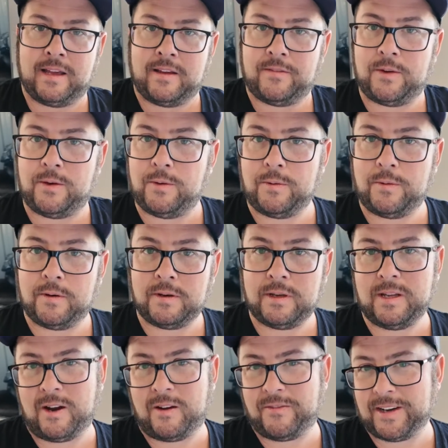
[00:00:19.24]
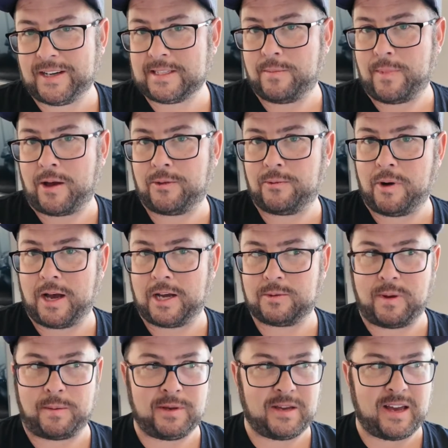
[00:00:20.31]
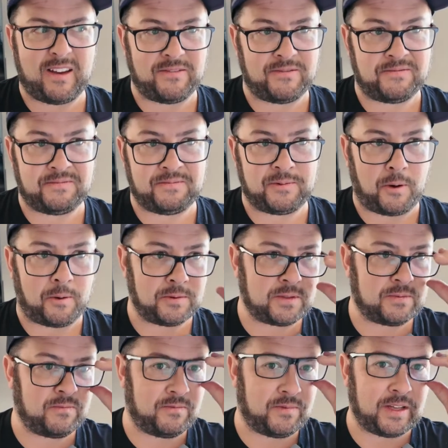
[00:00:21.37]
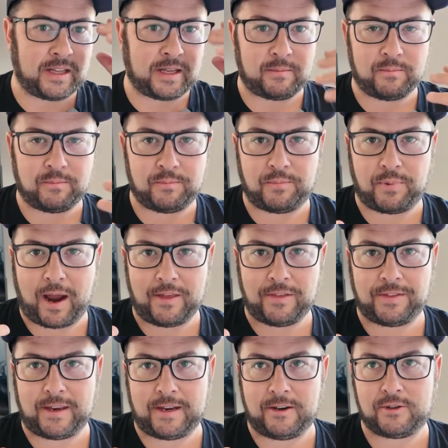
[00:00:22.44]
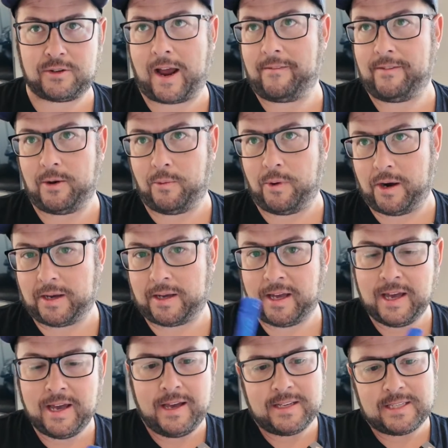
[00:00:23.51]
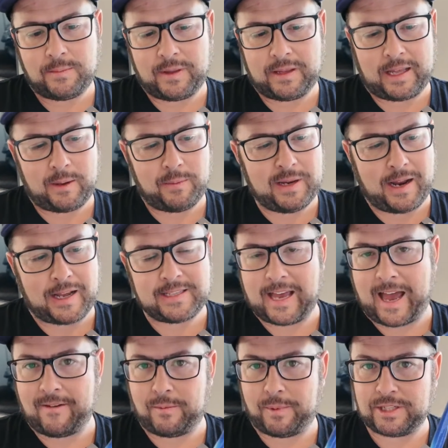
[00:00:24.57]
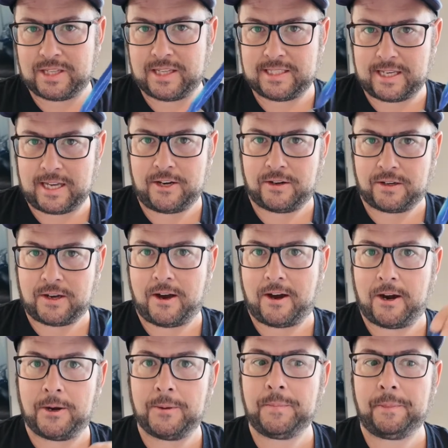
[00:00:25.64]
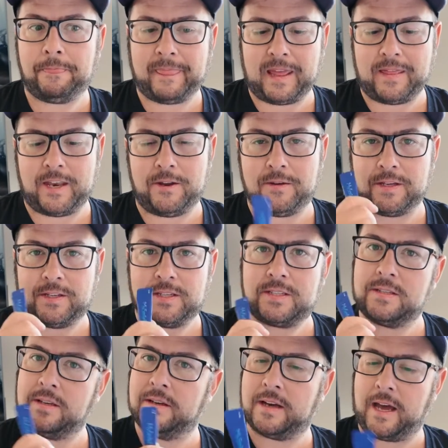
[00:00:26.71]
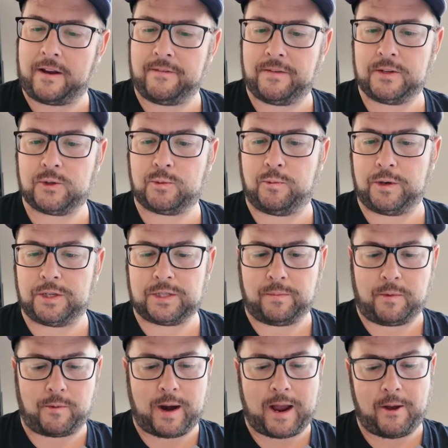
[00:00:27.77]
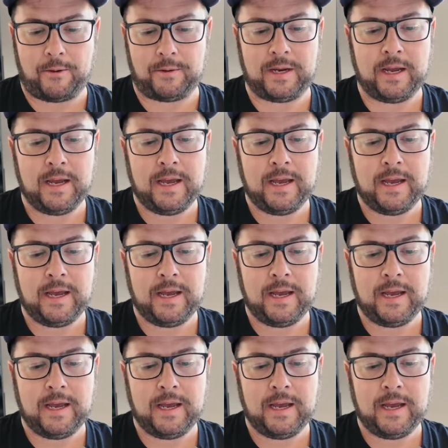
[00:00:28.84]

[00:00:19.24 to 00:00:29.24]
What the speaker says: if you forget to mouthwash, maybe you have gross feeling breath and you're driving to work, it'd be nice to have a bunch of these in your car, and then you can just kind of swoosh them around.